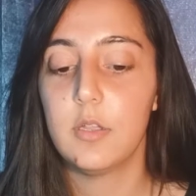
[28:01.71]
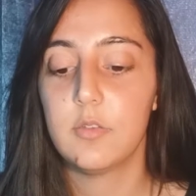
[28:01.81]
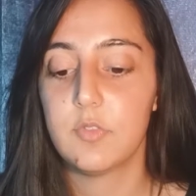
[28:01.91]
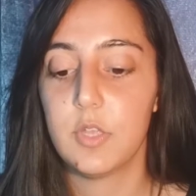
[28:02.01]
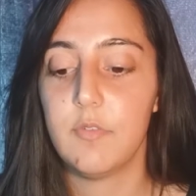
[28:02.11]

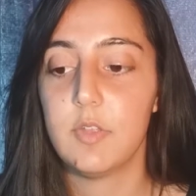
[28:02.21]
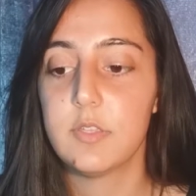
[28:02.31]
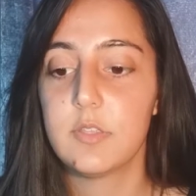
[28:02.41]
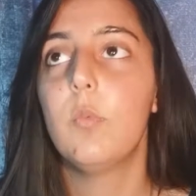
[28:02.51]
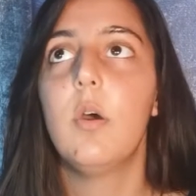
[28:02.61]
kind of
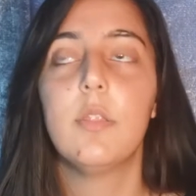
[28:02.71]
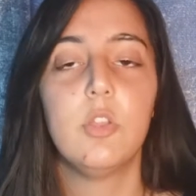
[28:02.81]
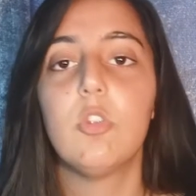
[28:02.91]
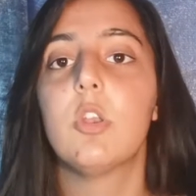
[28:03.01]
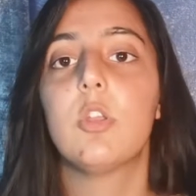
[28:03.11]
service, what are
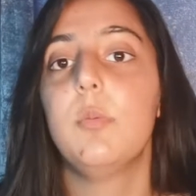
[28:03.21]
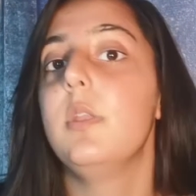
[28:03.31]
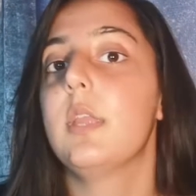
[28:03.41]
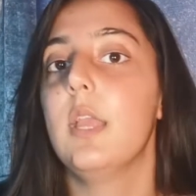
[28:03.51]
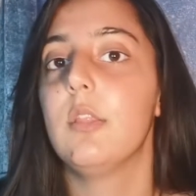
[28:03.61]
they trying to
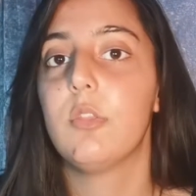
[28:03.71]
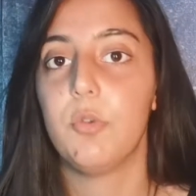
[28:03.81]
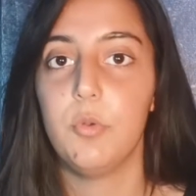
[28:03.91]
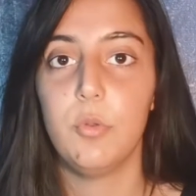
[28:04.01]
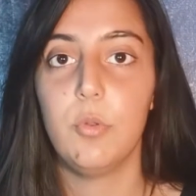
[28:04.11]
communicate
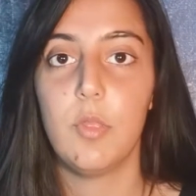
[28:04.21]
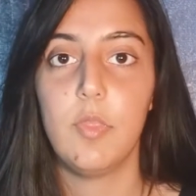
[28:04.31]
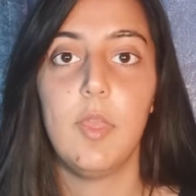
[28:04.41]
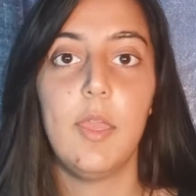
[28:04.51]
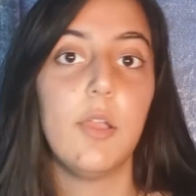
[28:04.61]
through
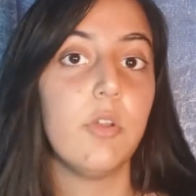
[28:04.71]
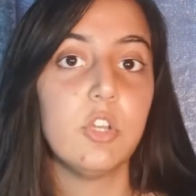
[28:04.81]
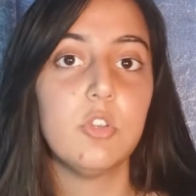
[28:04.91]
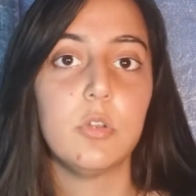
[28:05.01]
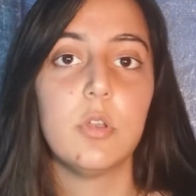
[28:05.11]
their
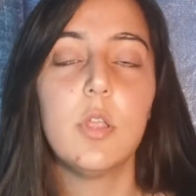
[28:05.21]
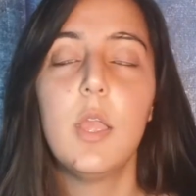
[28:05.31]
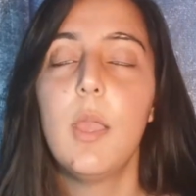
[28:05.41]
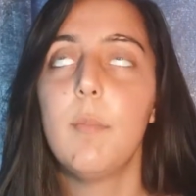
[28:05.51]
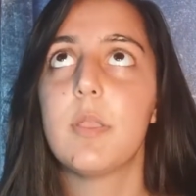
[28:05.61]
aggression?
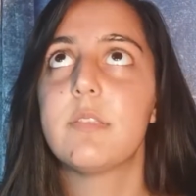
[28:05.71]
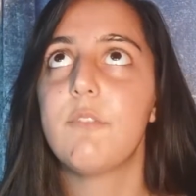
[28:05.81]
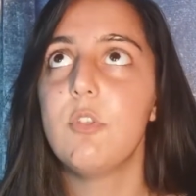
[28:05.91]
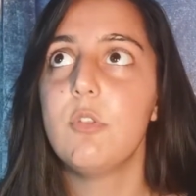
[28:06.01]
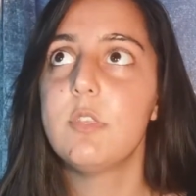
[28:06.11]
Because
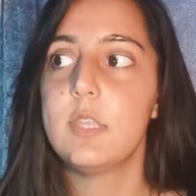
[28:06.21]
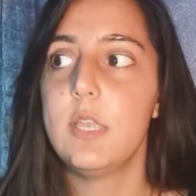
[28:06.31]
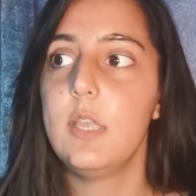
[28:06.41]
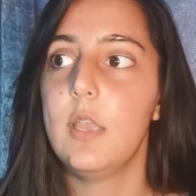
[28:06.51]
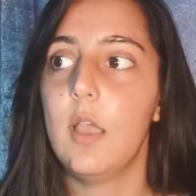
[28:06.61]
if you
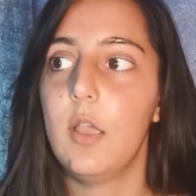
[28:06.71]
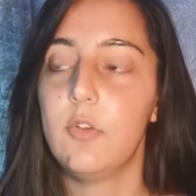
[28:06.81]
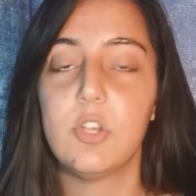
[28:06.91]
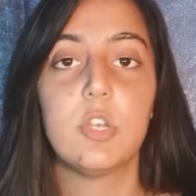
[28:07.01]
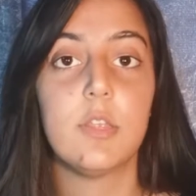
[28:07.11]
see
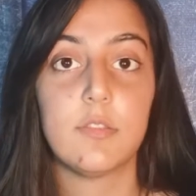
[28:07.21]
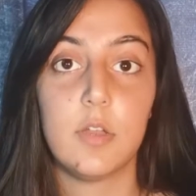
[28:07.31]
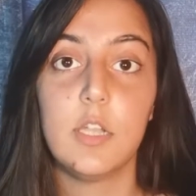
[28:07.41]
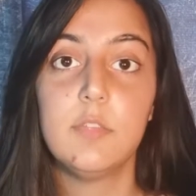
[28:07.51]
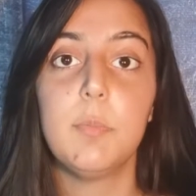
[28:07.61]
aggression as
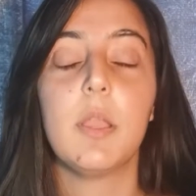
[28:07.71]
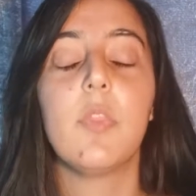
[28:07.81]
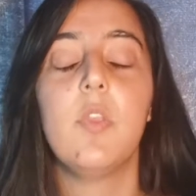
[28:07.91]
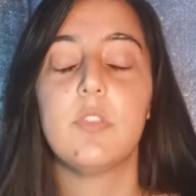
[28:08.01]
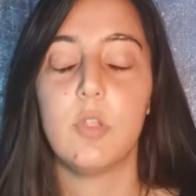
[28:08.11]
an
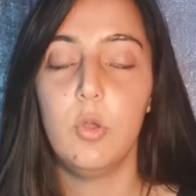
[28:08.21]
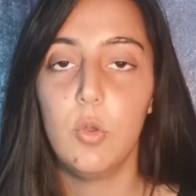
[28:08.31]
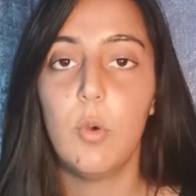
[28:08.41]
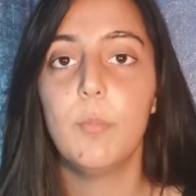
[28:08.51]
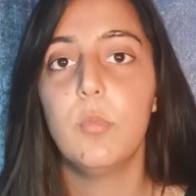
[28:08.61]
iceberg, there's a
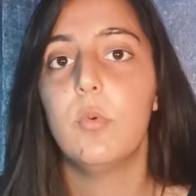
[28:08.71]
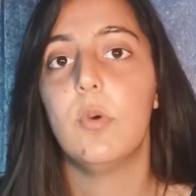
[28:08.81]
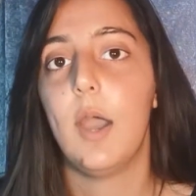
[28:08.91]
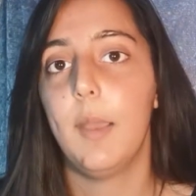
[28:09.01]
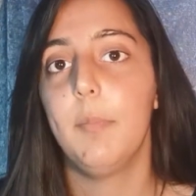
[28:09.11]
lot
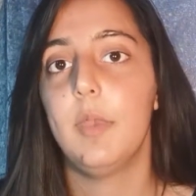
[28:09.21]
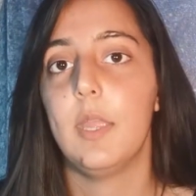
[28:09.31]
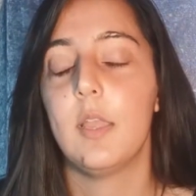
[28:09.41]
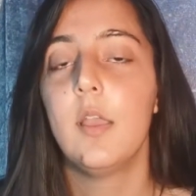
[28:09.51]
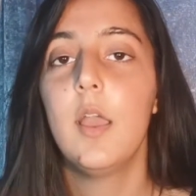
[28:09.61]
more
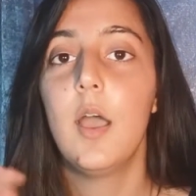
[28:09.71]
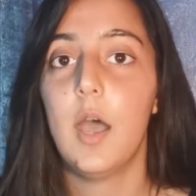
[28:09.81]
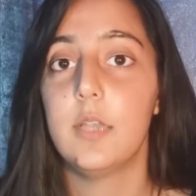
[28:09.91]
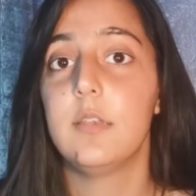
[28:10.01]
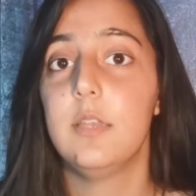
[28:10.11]
happening
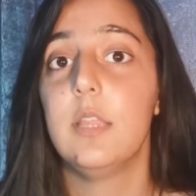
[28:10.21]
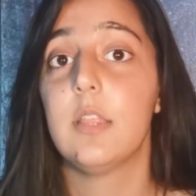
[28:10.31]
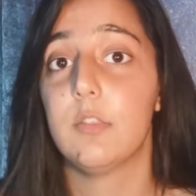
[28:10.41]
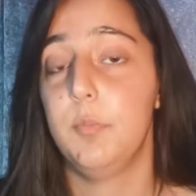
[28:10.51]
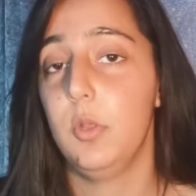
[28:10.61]

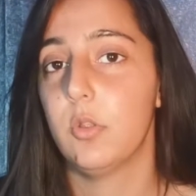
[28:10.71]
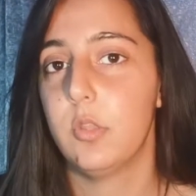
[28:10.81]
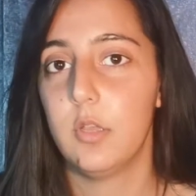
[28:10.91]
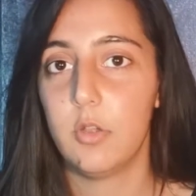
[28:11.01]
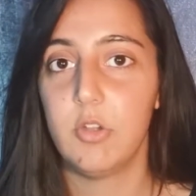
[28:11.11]
underneath that's
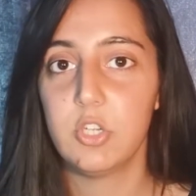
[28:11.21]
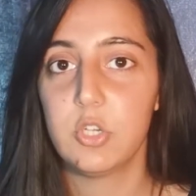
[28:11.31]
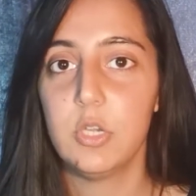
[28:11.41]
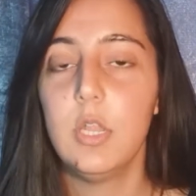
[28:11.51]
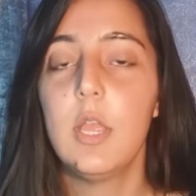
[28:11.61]
beyond the
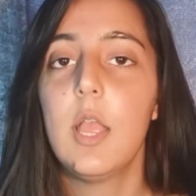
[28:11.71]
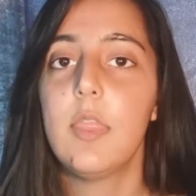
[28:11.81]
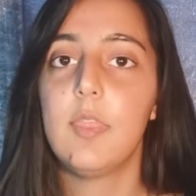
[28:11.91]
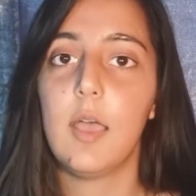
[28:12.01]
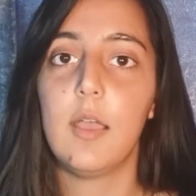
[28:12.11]
aggression
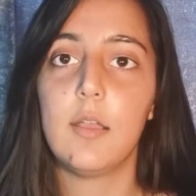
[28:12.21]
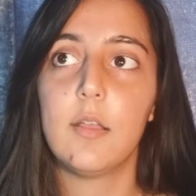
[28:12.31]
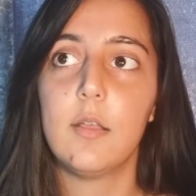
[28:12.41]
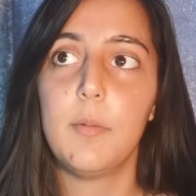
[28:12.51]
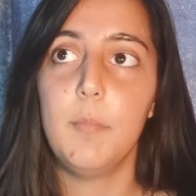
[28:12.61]

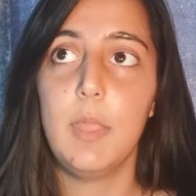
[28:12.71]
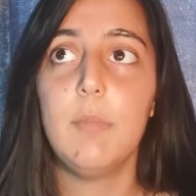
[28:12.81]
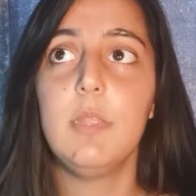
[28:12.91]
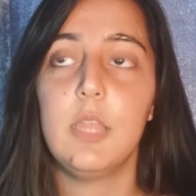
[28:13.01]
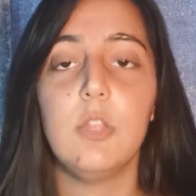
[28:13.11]
that
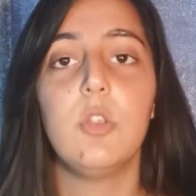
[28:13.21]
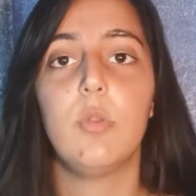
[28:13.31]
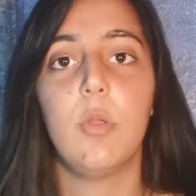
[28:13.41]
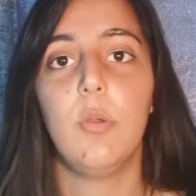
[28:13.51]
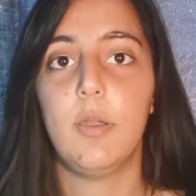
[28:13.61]
maybe they
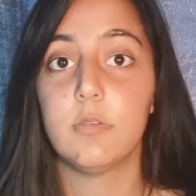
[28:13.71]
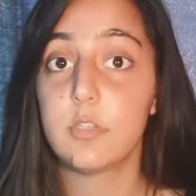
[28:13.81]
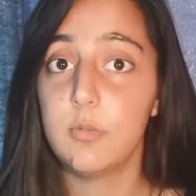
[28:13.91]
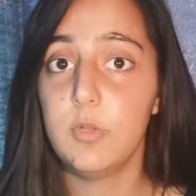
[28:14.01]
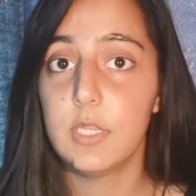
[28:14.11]
don't know how
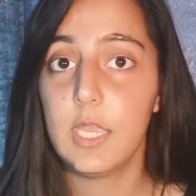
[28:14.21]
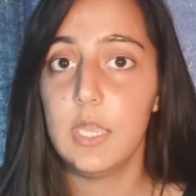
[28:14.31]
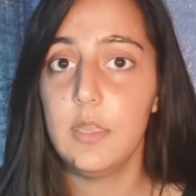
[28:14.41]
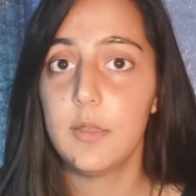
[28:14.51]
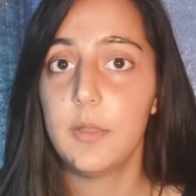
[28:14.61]
to
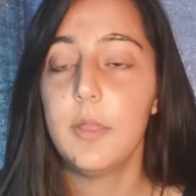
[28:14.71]
communicate,